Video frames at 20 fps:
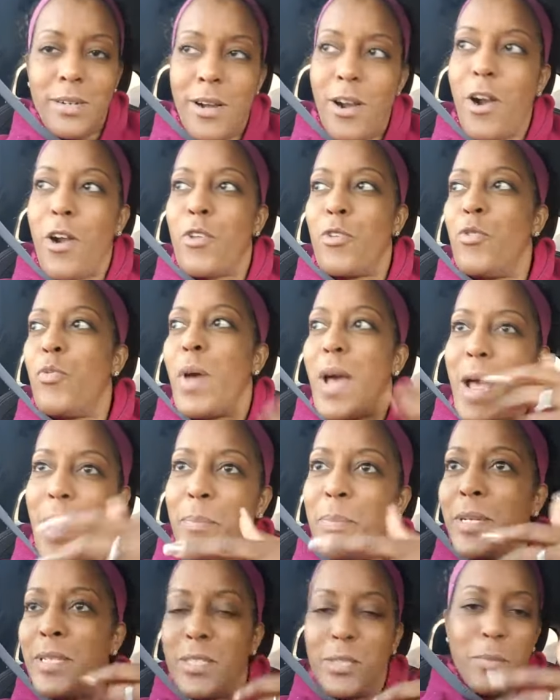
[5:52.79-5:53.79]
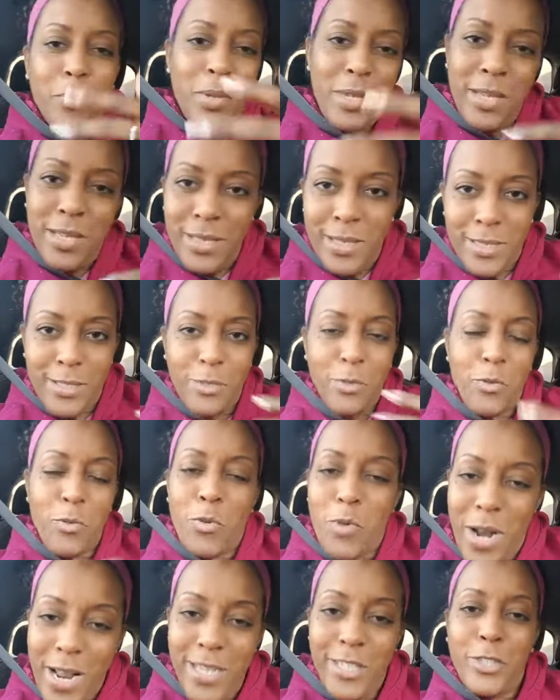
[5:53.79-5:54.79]
Are you happy to be in this
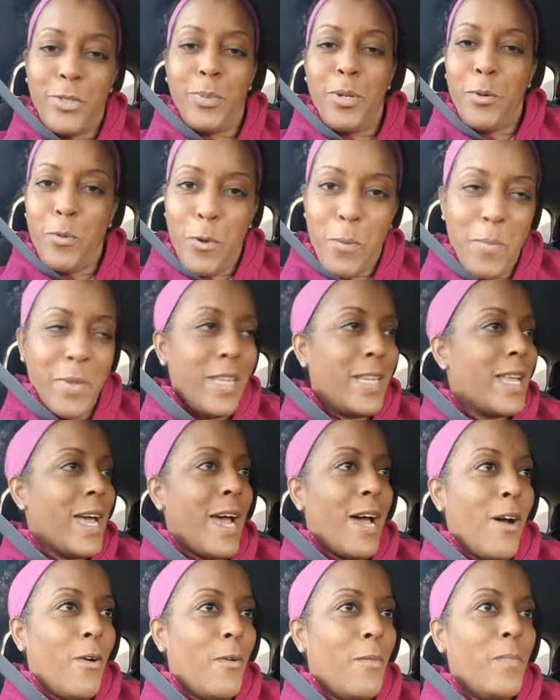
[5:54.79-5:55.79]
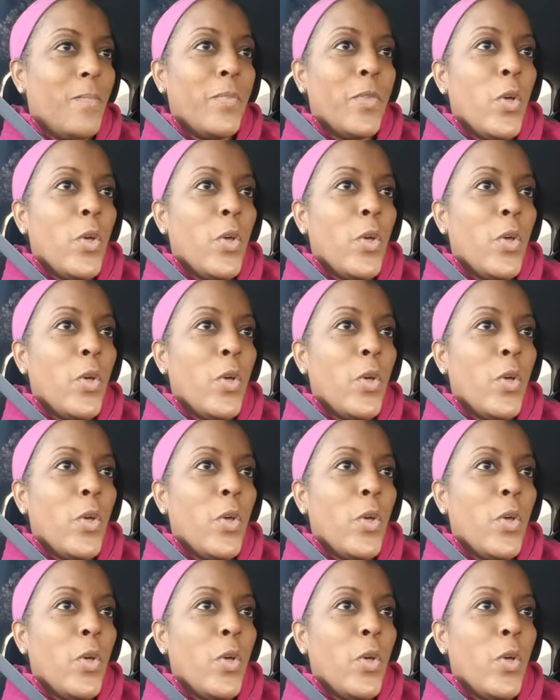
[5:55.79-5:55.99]
arrangement with me now?